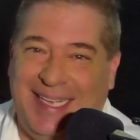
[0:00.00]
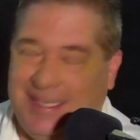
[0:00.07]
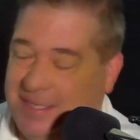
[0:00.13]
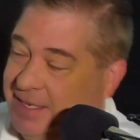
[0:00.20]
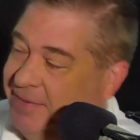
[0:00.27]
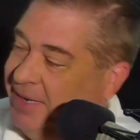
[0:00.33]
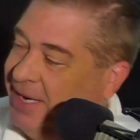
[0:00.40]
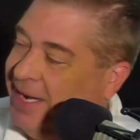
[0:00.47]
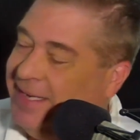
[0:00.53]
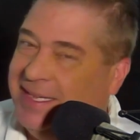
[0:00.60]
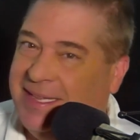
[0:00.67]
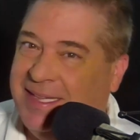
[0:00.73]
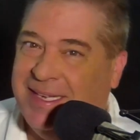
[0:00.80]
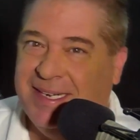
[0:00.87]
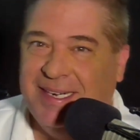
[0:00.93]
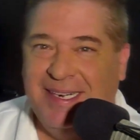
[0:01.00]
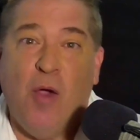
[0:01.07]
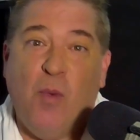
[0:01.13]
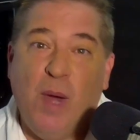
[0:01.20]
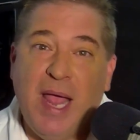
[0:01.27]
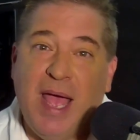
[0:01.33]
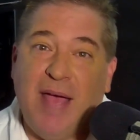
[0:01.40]
See what I did there?
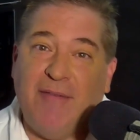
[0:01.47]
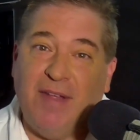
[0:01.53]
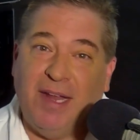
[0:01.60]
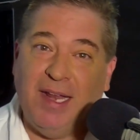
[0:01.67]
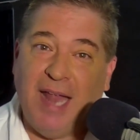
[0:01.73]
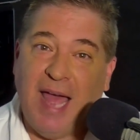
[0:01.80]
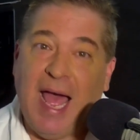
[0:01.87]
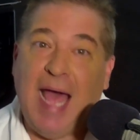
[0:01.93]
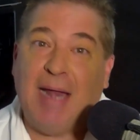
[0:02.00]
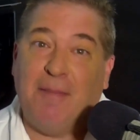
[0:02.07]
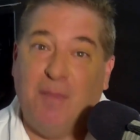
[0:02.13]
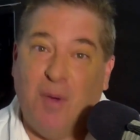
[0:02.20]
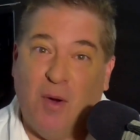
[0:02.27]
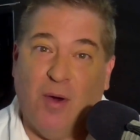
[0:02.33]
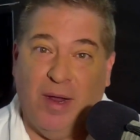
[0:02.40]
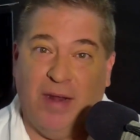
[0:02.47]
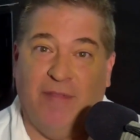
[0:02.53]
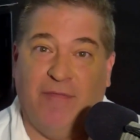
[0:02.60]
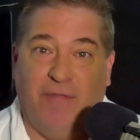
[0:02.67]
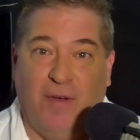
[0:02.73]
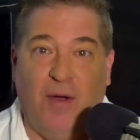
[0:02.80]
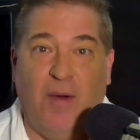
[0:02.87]
We have a lot more
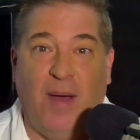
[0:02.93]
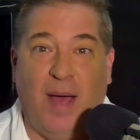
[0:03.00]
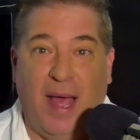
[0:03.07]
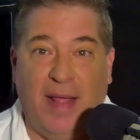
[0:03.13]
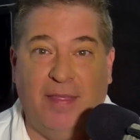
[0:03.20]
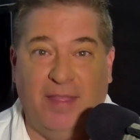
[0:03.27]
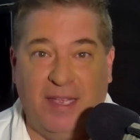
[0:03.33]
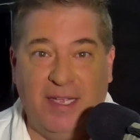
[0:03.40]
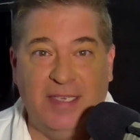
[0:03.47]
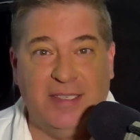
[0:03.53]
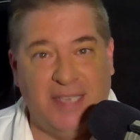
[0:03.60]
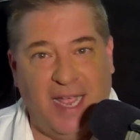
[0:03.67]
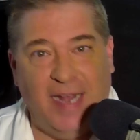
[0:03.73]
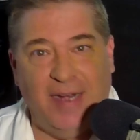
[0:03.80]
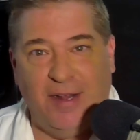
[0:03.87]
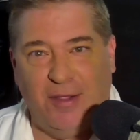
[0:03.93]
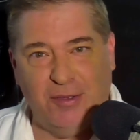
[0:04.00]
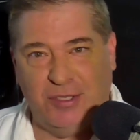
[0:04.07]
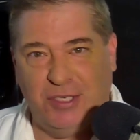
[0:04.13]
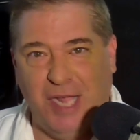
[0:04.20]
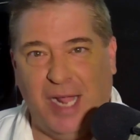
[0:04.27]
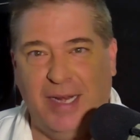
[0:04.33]
info on this and
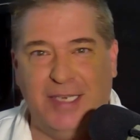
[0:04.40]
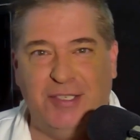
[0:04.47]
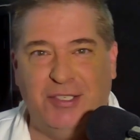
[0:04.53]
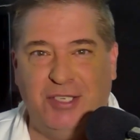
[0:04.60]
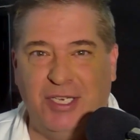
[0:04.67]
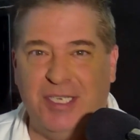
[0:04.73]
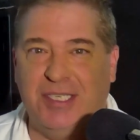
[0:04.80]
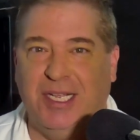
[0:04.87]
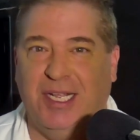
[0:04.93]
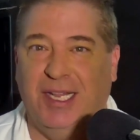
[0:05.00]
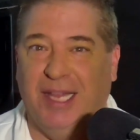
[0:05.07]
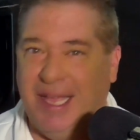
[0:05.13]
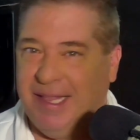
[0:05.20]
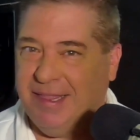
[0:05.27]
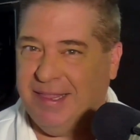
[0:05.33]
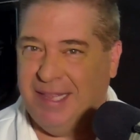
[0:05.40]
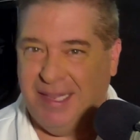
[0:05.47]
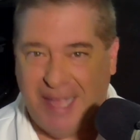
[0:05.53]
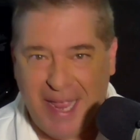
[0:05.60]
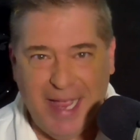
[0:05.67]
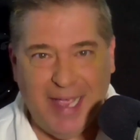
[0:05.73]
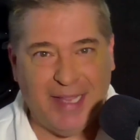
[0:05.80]
other studies. Just click the
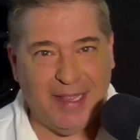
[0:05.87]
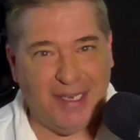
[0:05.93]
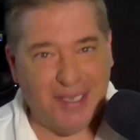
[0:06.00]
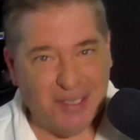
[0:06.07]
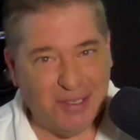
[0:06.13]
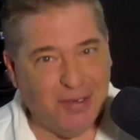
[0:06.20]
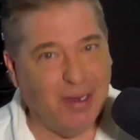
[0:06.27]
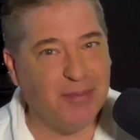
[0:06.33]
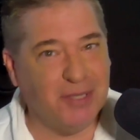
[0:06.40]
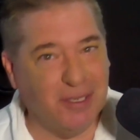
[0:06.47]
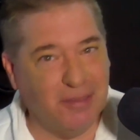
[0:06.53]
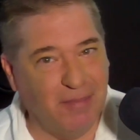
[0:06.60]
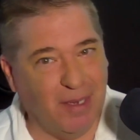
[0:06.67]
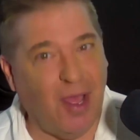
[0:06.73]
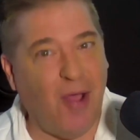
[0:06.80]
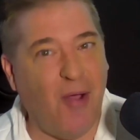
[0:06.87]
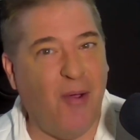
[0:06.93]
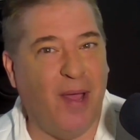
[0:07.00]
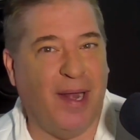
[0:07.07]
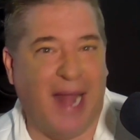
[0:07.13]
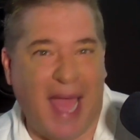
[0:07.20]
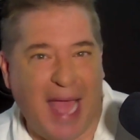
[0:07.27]
link in the description
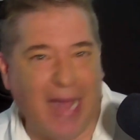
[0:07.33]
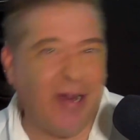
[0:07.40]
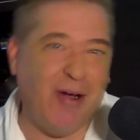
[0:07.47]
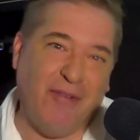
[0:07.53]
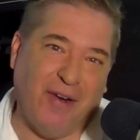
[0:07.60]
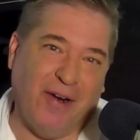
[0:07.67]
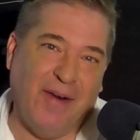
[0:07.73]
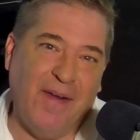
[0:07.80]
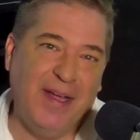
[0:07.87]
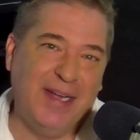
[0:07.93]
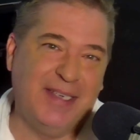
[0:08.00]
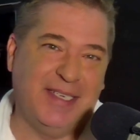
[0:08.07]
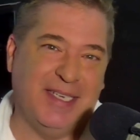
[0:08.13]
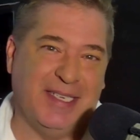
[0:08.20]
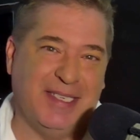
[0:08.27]
below and head over to